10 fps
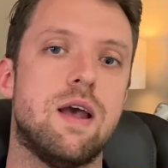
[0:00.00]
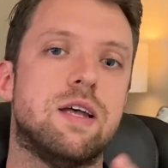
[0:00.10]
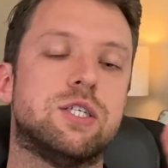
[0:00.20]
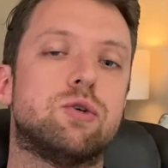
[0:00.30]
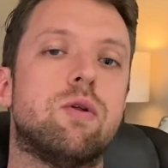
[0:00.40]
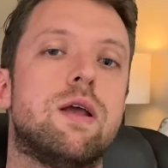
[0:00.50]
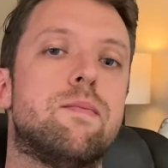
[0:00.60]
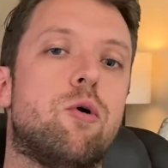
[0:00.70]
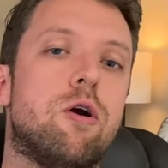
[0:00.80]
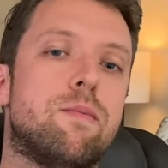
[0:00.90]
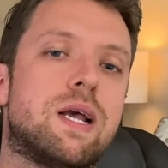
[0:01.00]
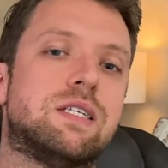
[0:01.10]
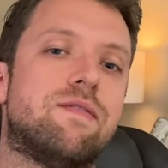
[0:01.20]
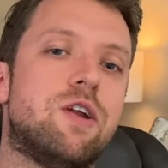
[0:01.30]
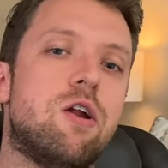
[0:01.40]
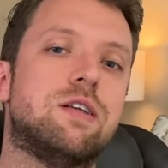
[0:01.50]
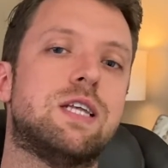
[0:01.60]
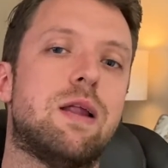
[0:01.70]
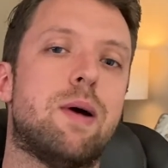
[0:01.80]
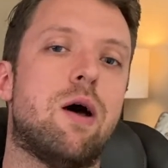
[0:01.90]
This is really important because I've noticed that
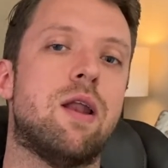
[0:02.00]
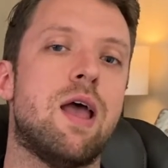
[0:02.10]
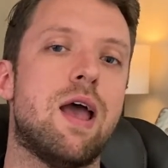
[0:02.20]
about